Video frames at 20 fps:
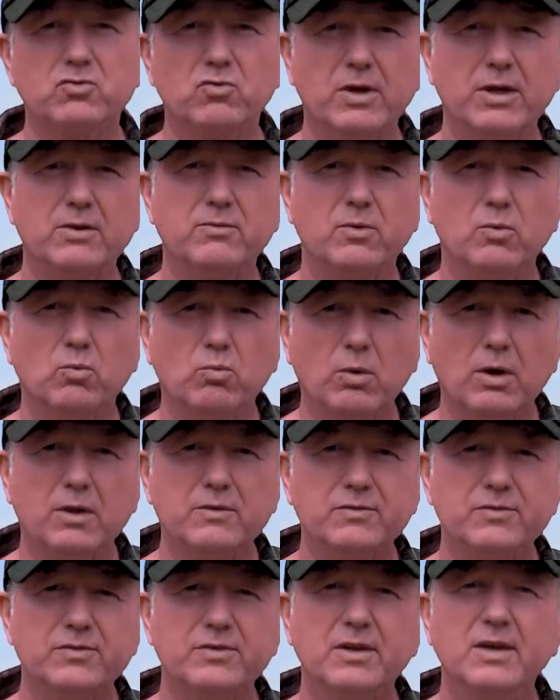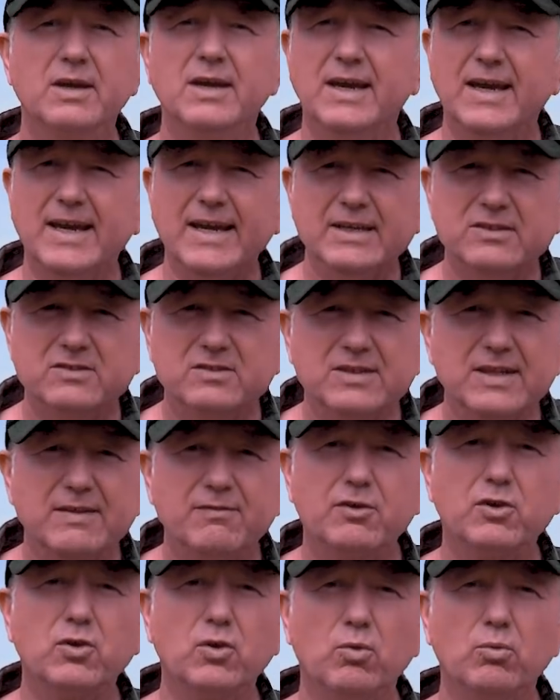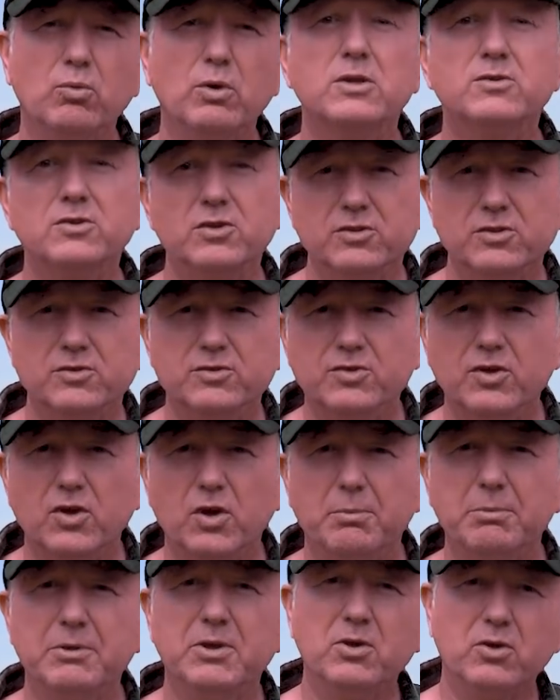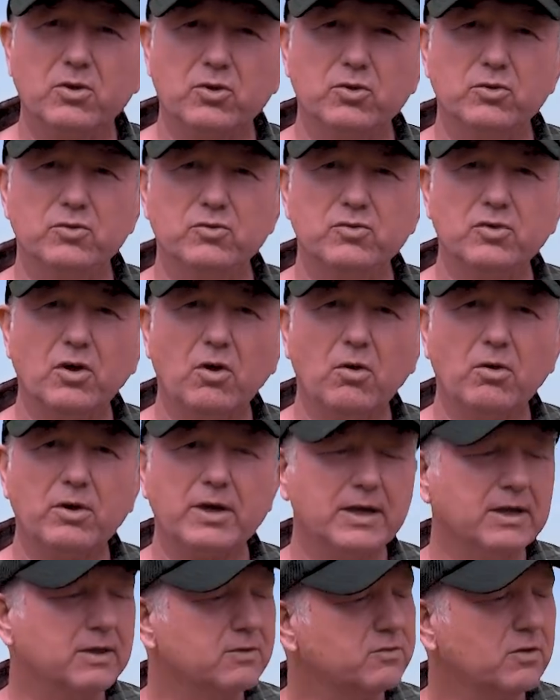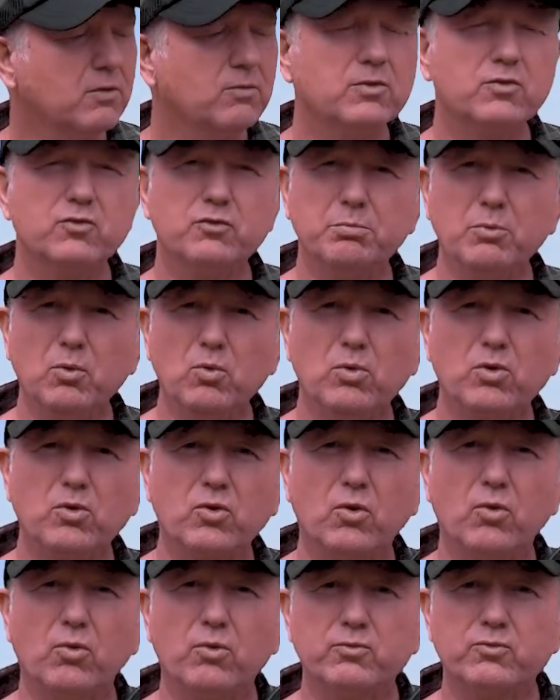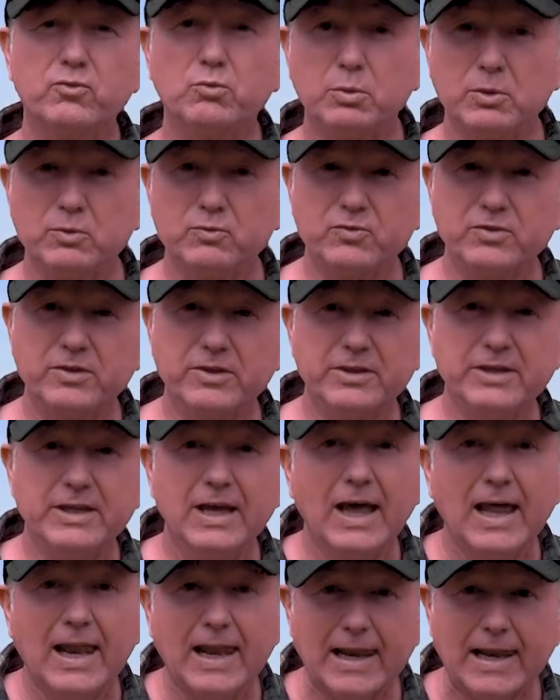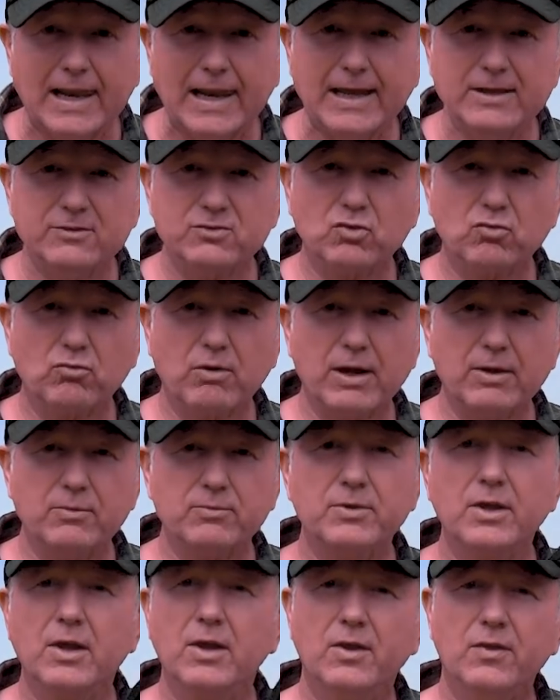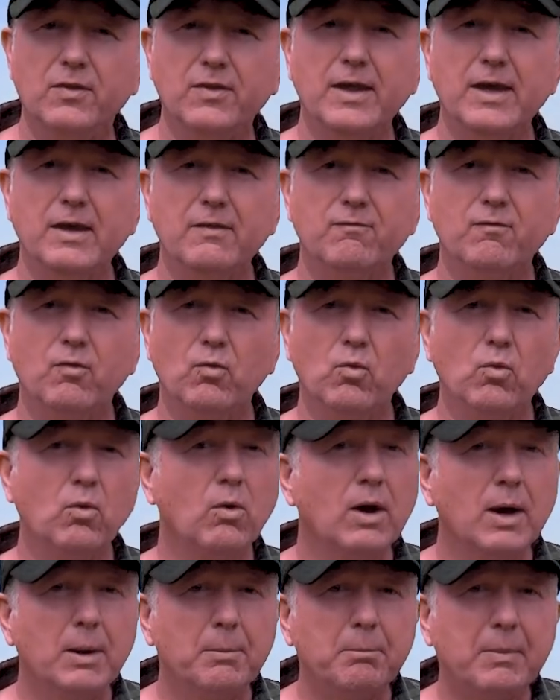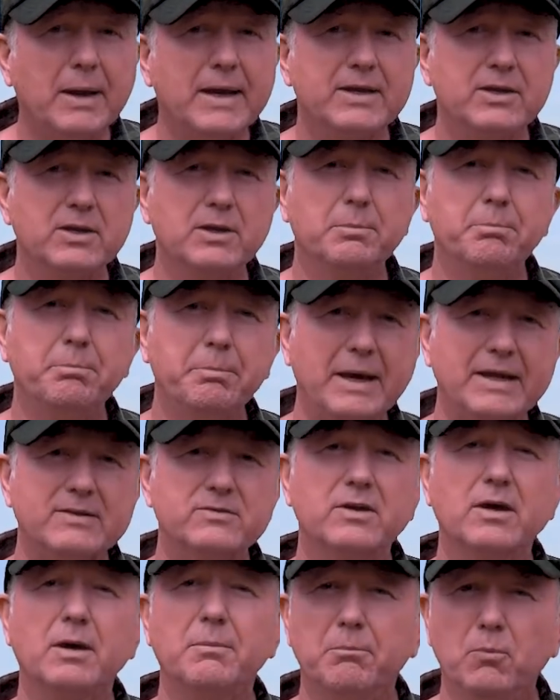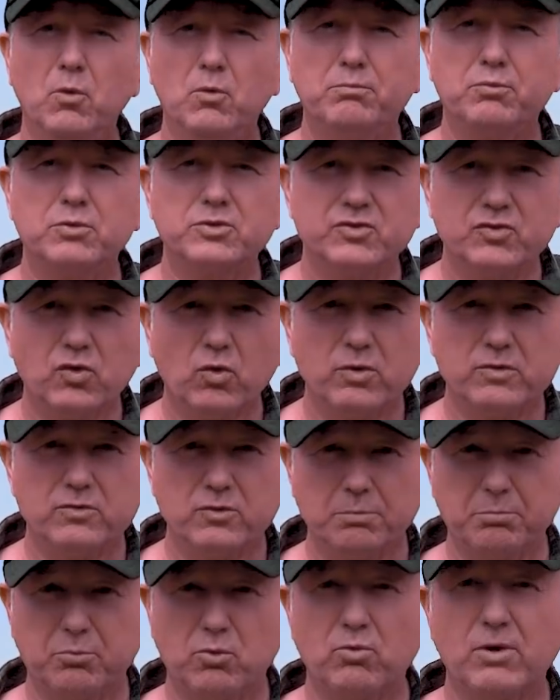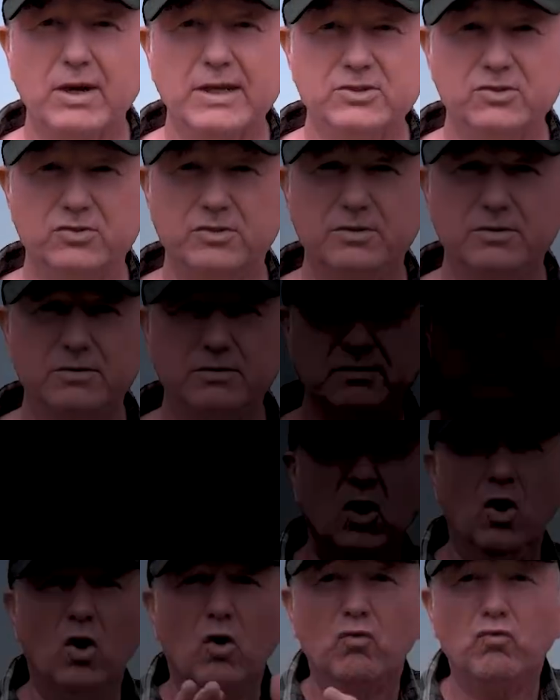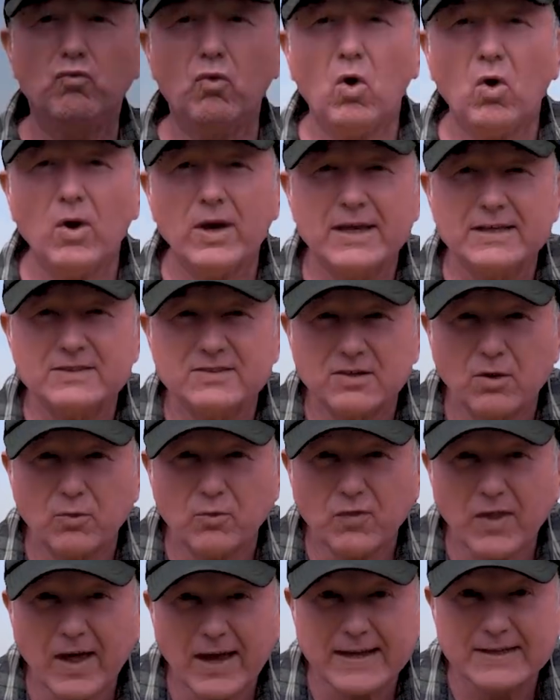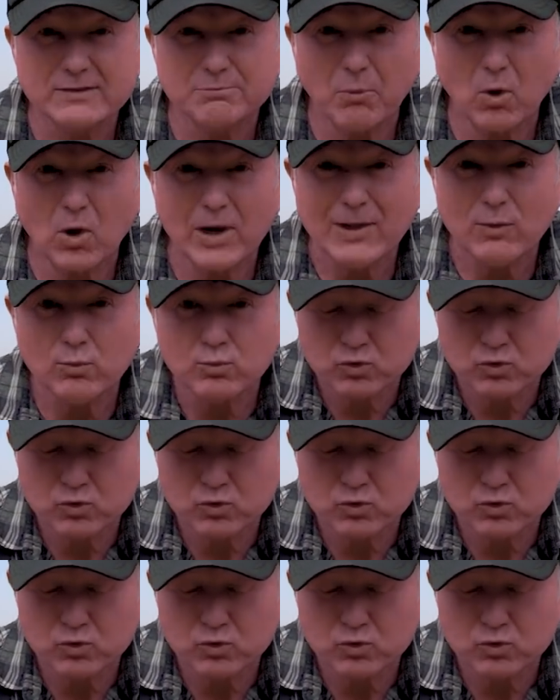ground at once, it's difficult to determine a good target. So the smaller coils will see less ground, therefore making a better, more precise operation. Right, so that is my little